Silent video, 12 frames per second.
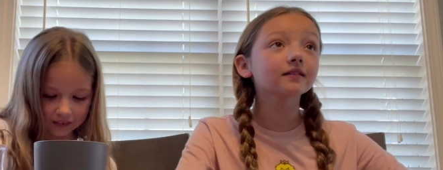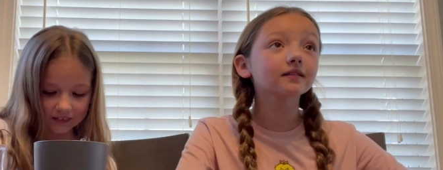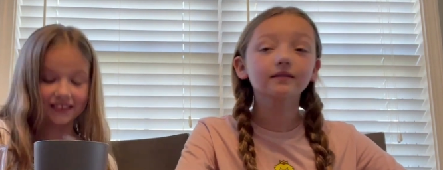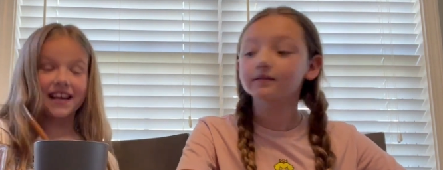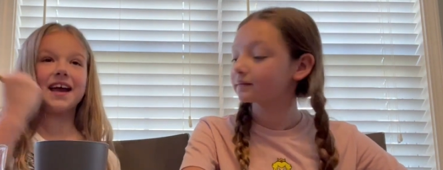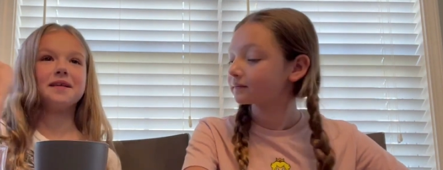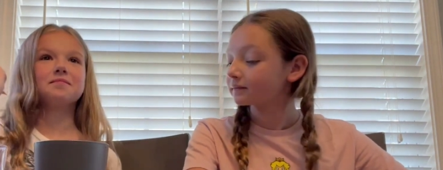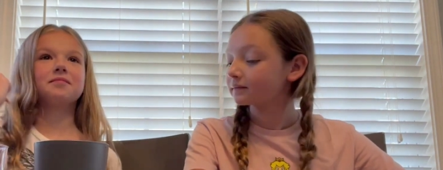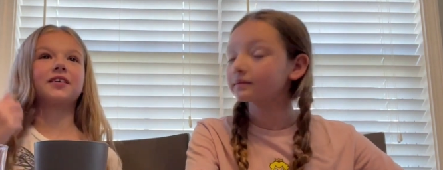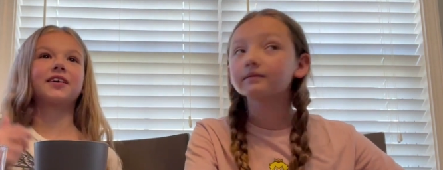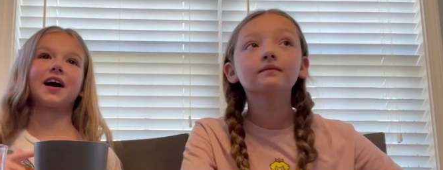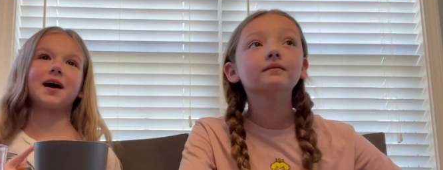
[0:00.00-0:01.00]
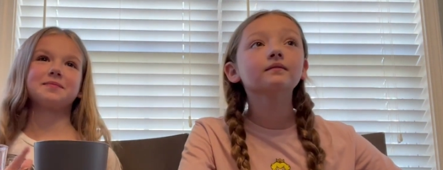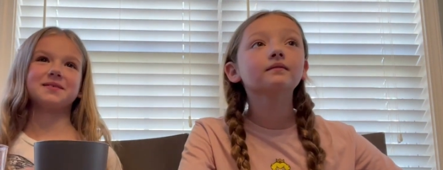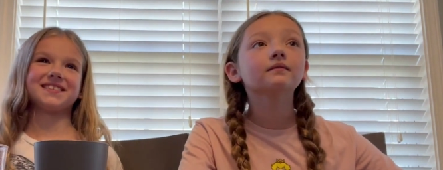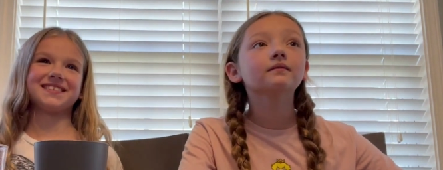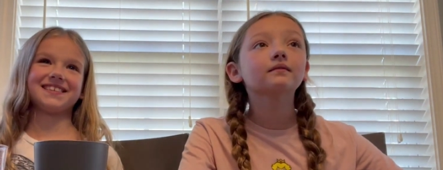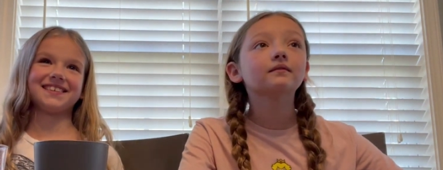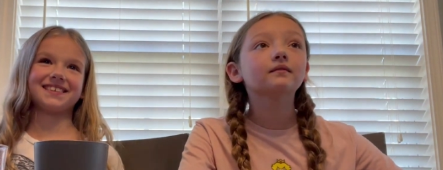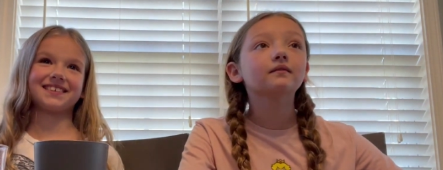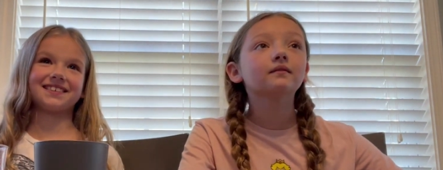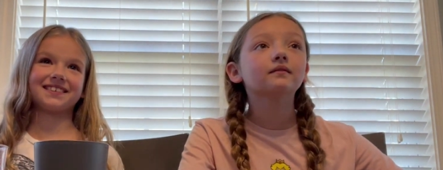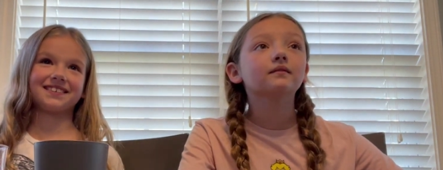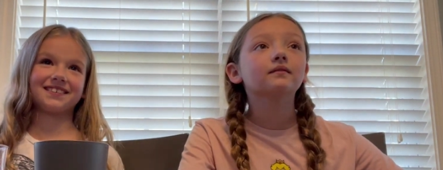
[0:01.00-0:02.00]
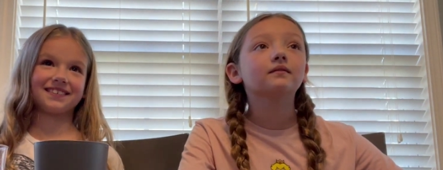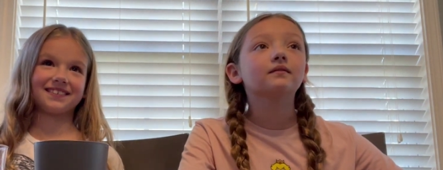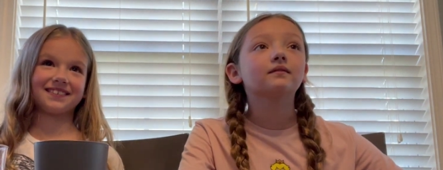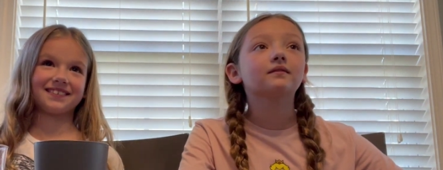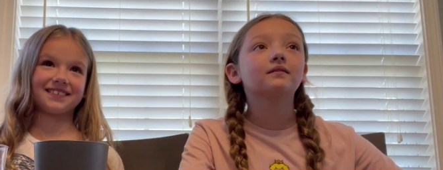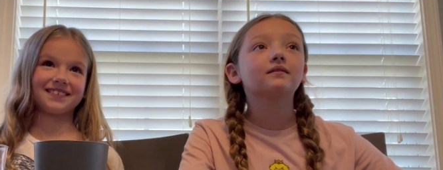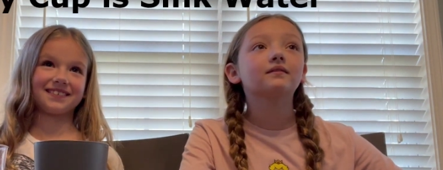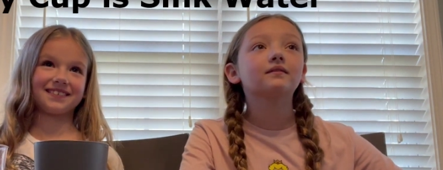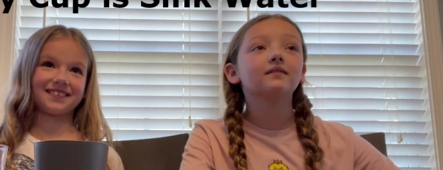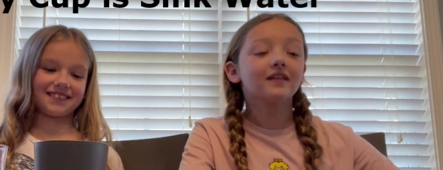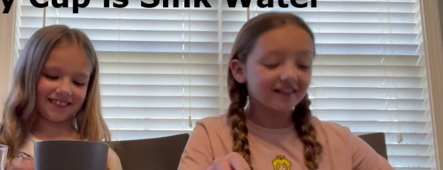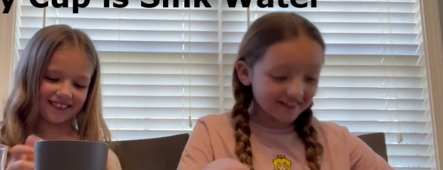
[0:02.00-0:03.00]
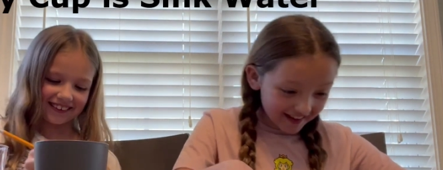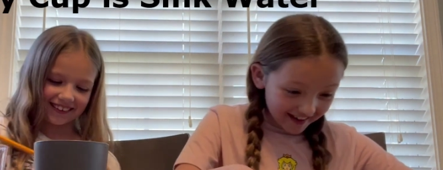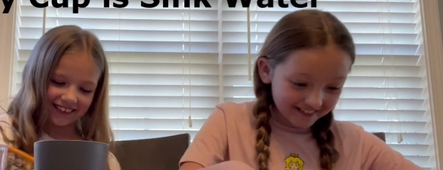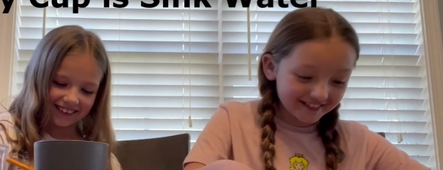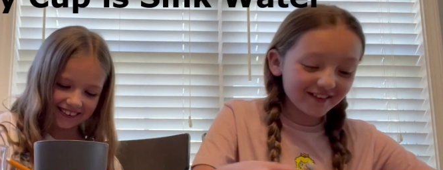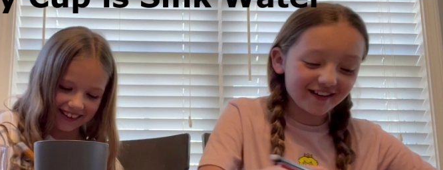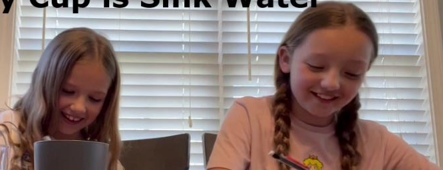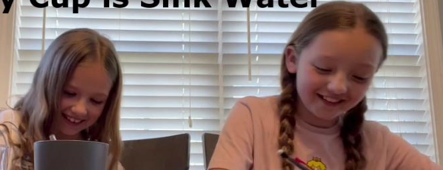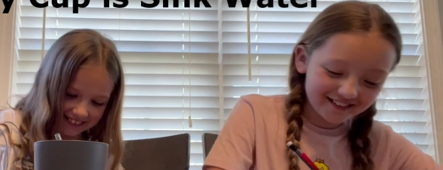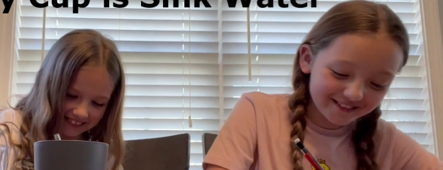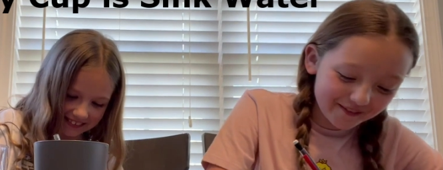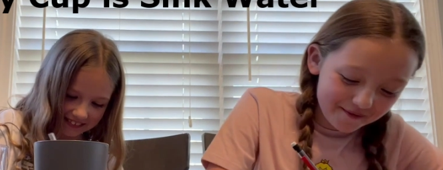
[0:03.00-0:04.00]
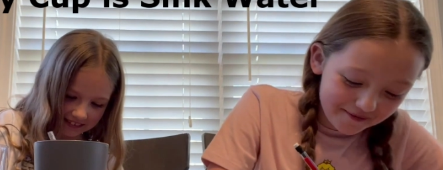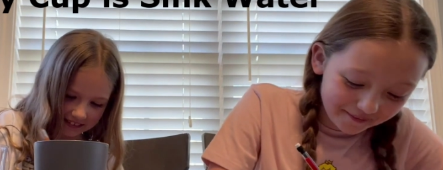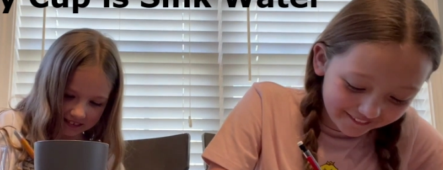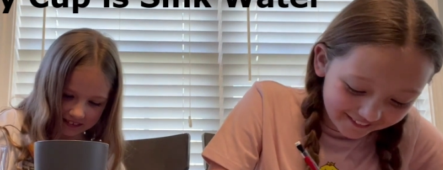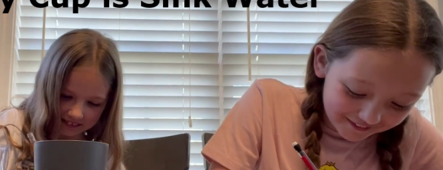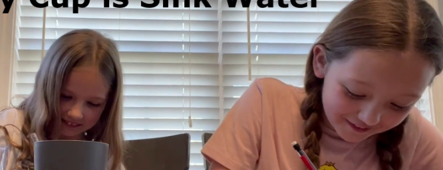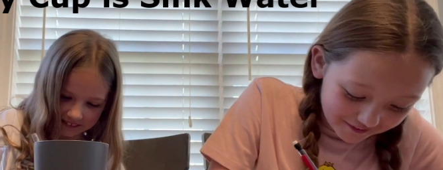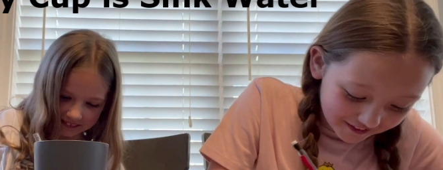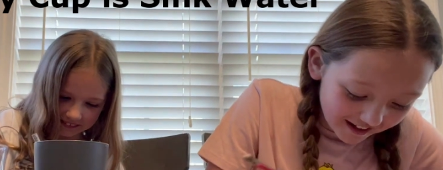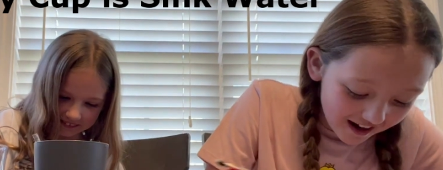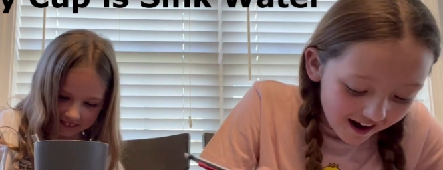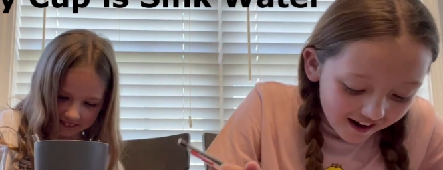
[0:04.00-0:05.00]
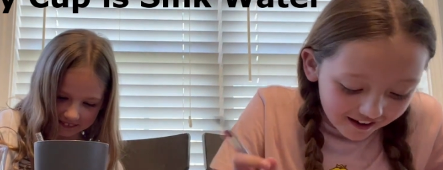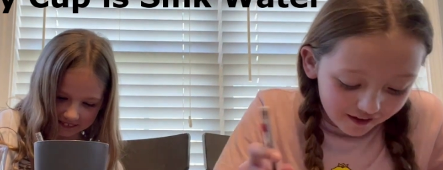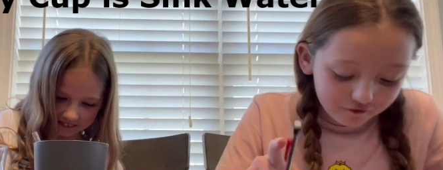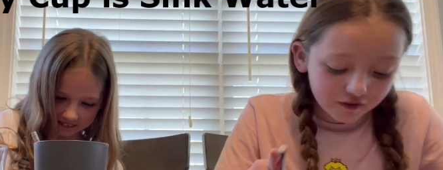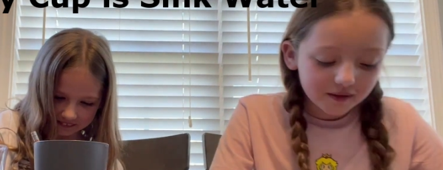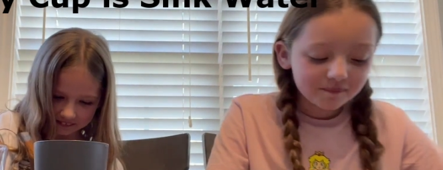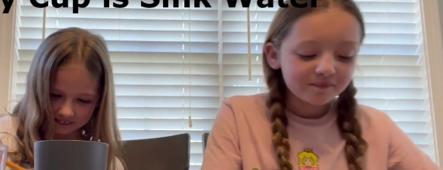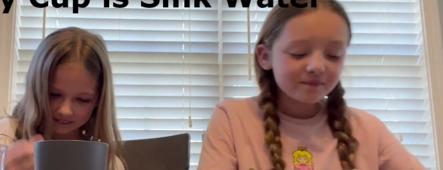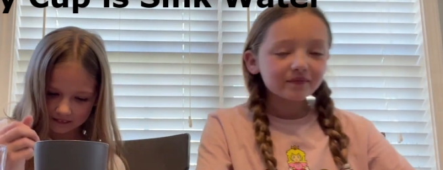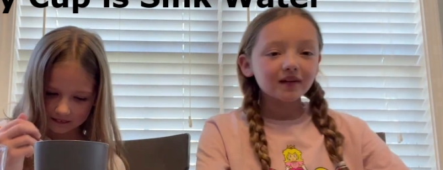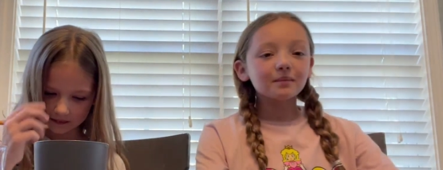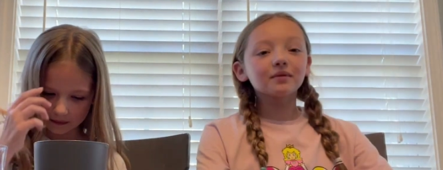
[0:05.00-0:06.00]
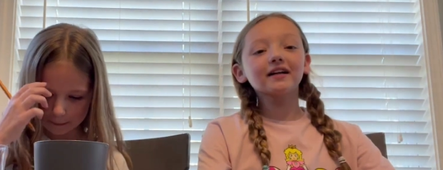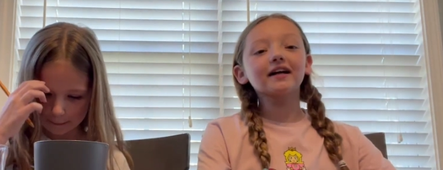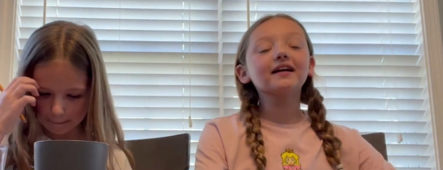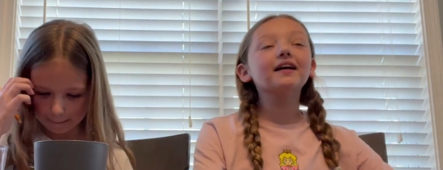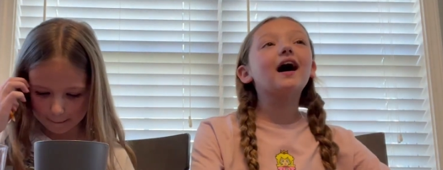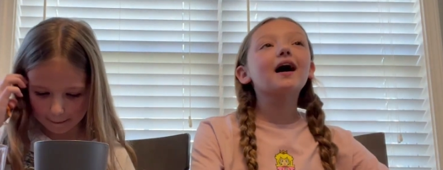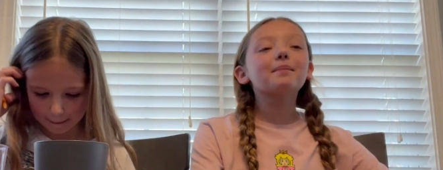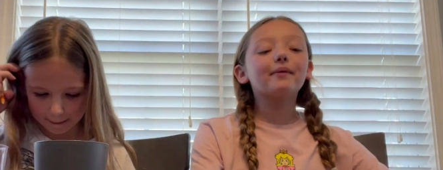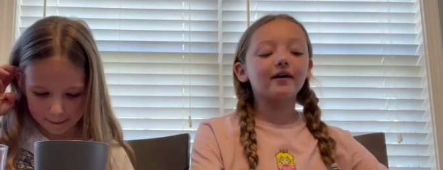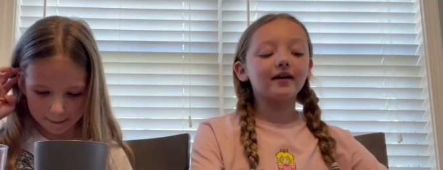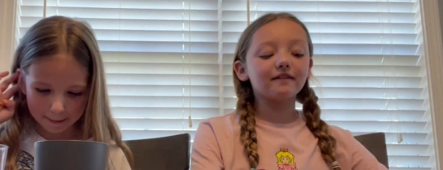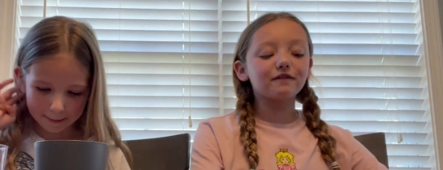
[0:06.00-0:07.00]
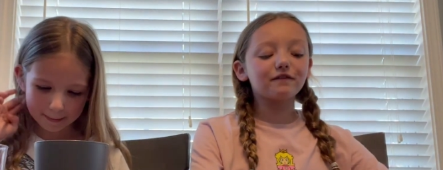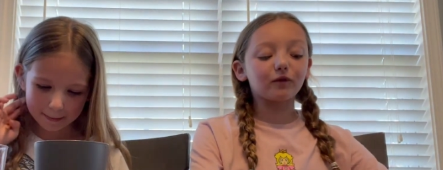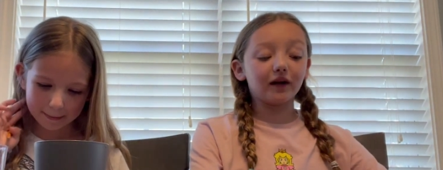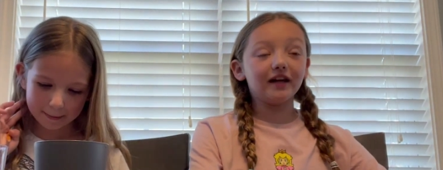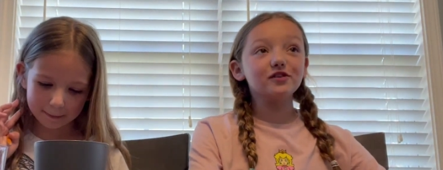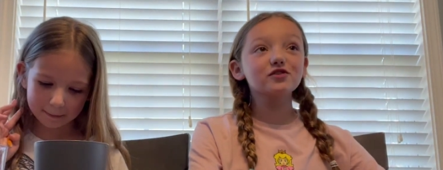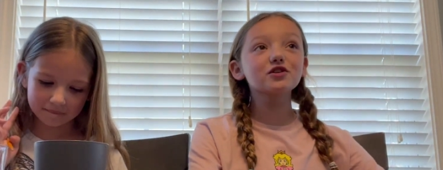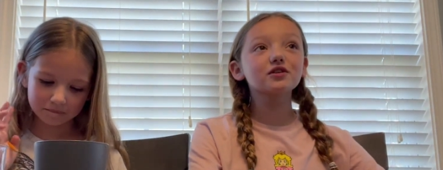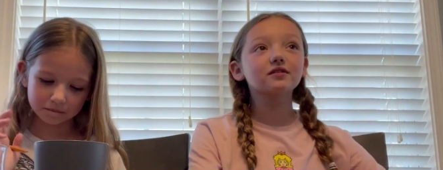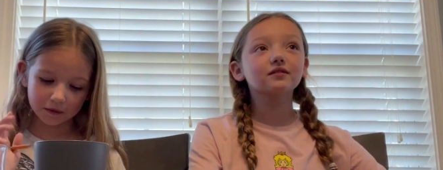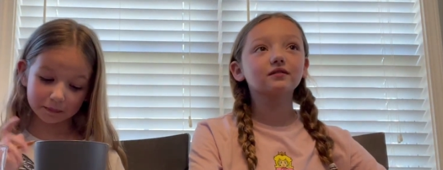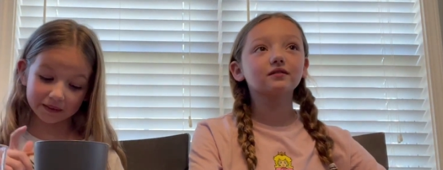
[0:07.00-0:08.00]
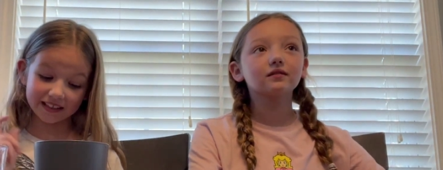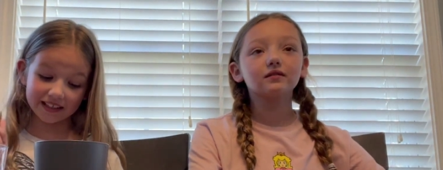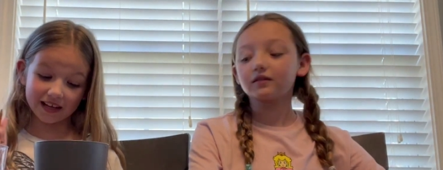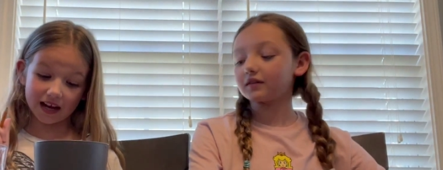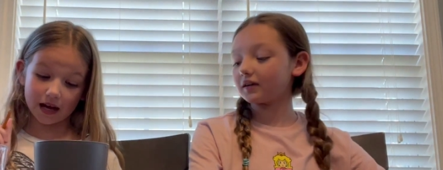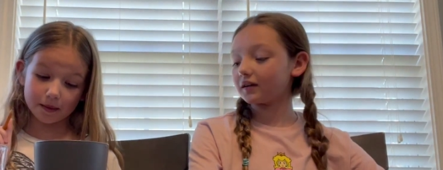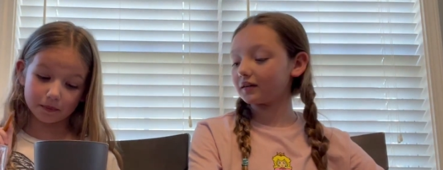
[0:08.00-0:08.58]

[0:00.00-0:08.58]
Speaker 1: Same. For gray, but put sink. Gray is sink. Yes. Okay, yes. that's the one we both have different. Okay, for planet, I put fridge. For planet, I